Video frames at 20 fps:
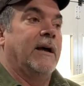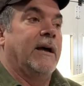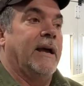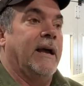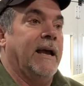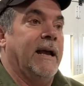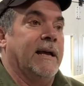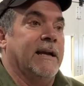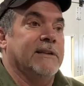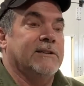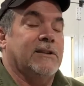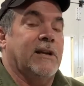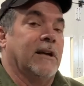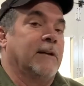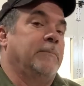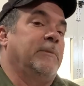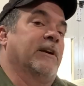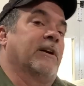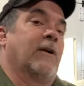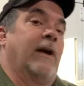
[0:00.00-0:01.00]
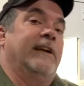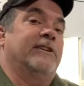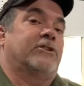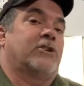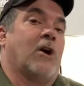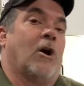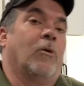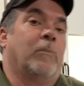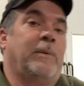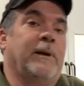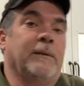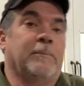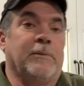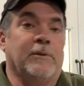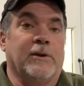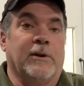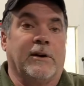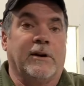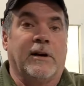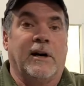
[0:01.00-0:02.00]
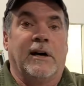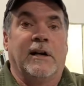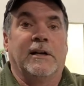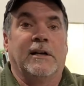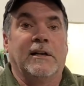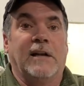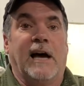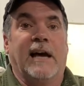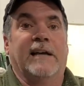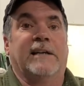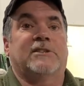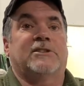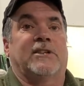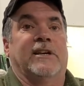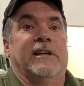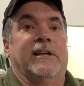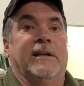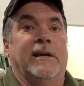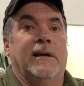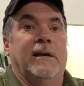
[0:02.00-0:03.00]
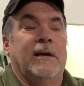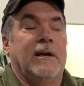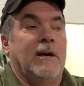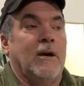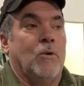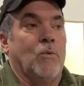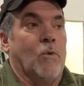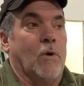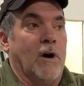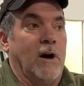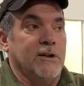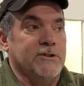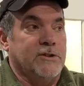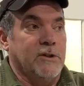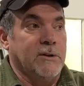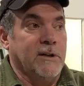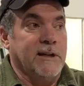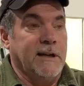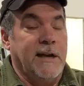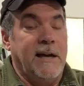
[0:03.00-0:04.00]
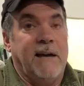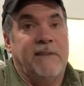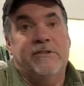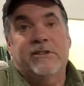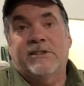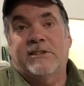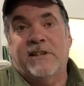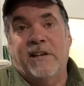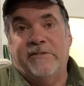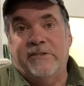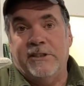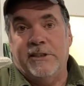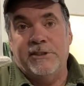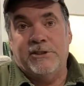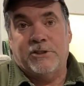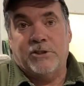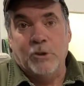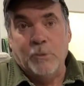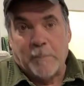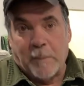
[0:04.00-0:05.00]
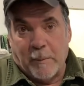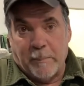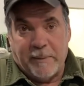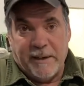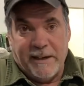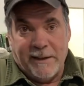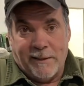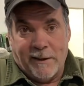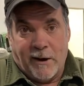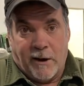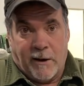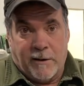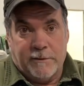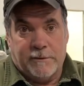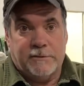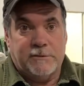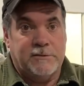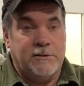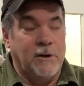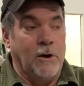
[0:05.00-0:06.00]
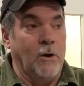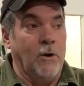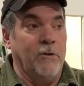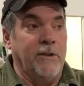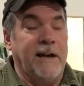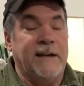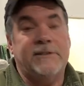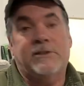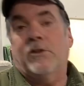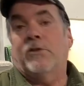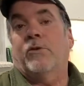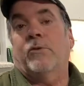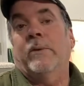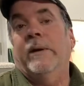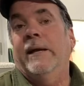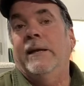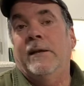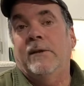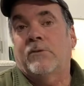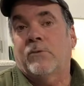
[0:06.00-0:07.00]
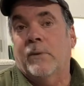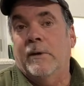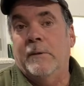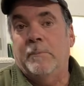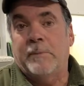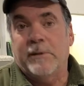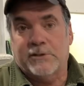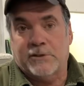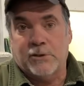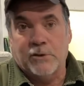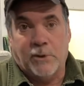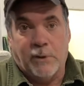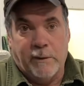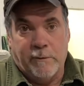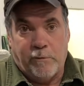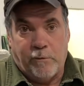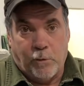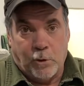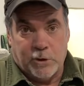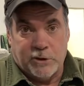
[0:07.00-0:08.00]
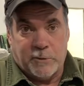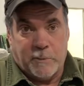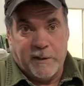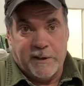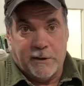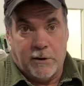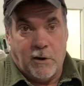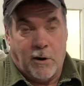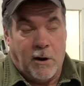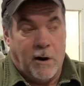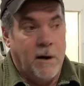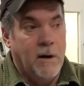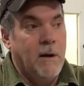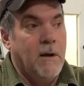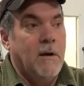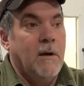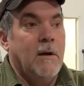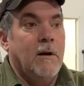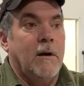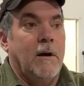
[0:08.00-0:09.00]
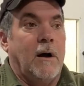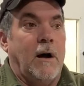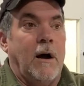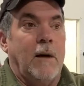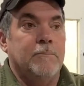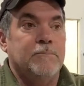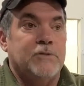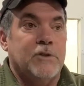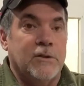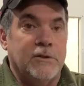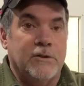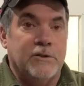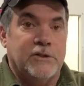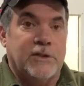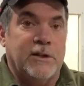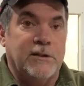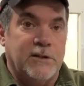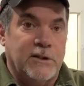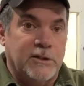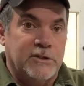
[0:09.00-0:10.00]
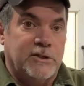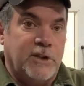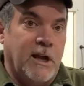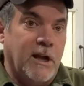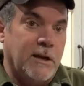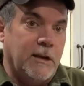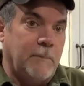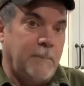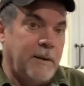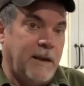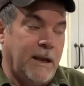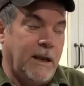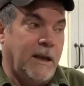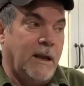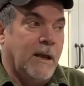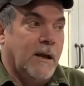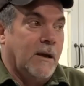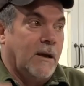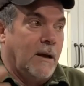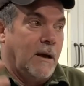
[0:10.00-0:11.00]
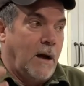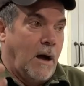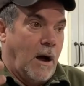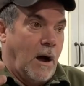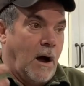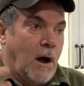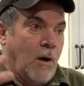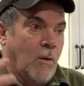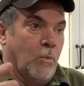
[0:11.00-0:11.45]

and it's going to be a great show. People are going to like seeing it. We're also going to have a 70 Super B there. So that's a 383 pistol grip 4-speed car. So there's going to be a